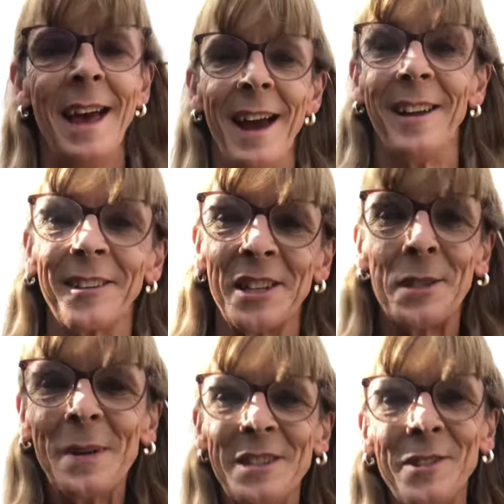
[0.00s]
And I'm going to
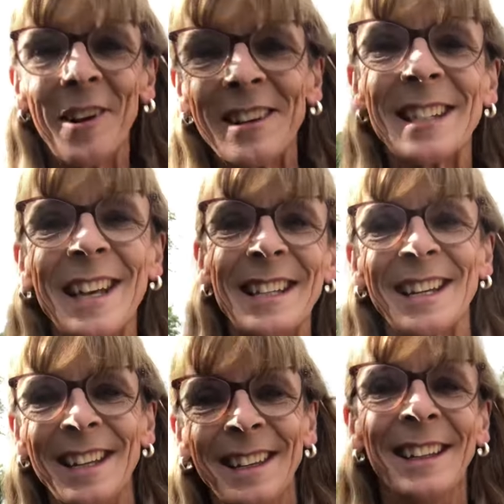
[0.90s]
speak to you guys later.
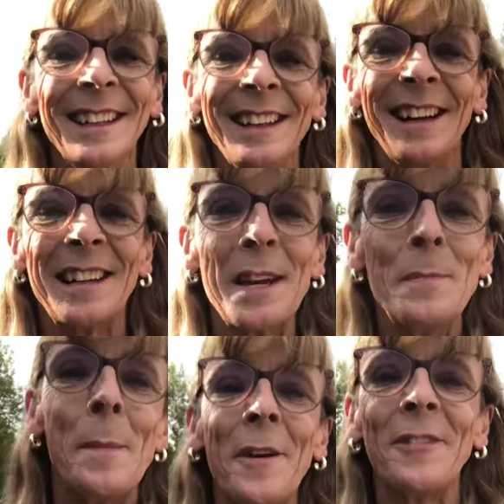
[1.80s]
Okay,
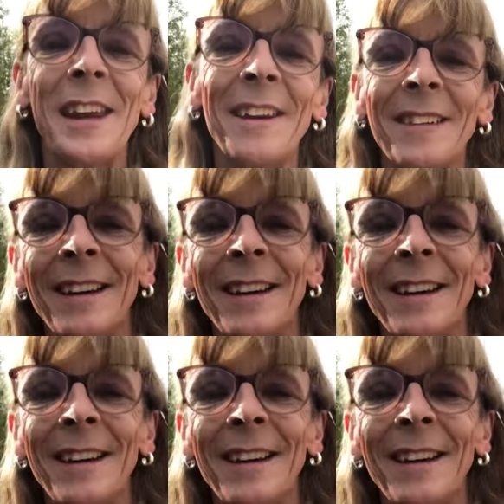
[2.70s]
bye-bye for now.